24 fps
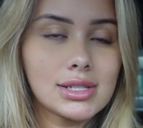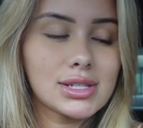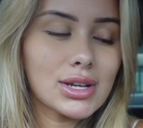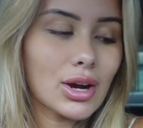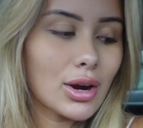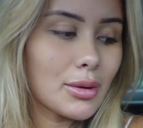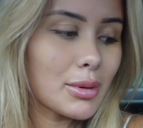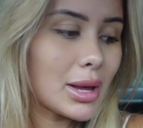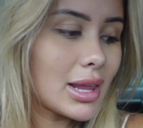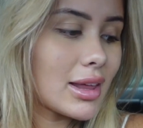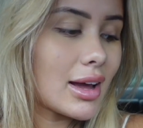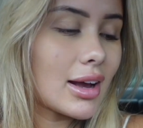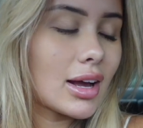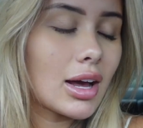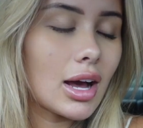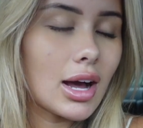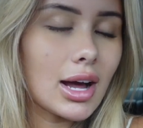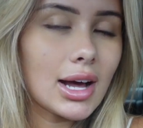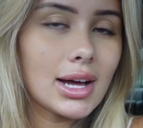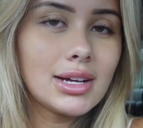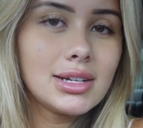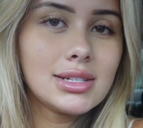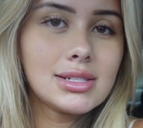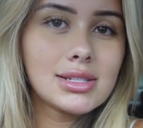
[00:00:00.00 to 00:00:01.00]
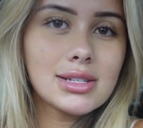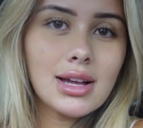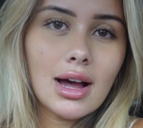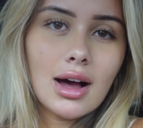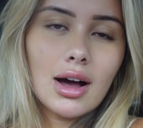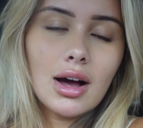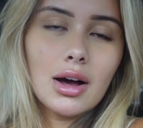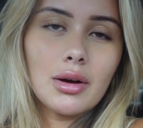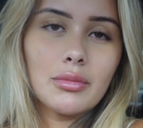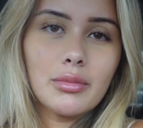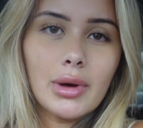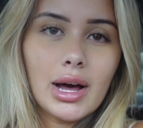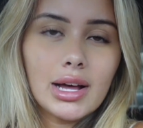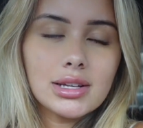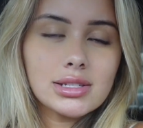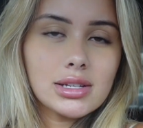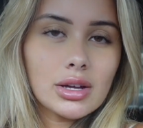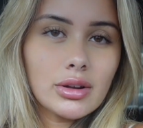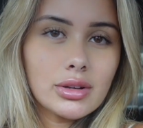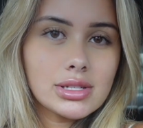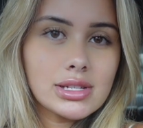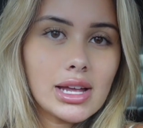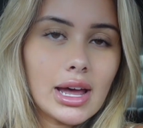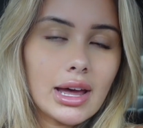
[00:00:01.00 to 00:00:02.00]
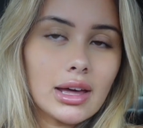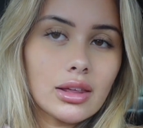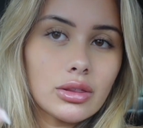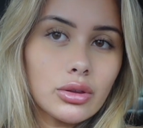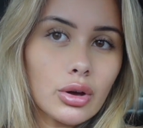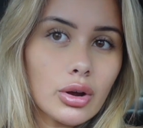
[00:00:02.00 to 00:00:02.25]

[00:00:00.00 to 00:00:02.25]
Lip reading: Sorry about that, guys. As I was saying,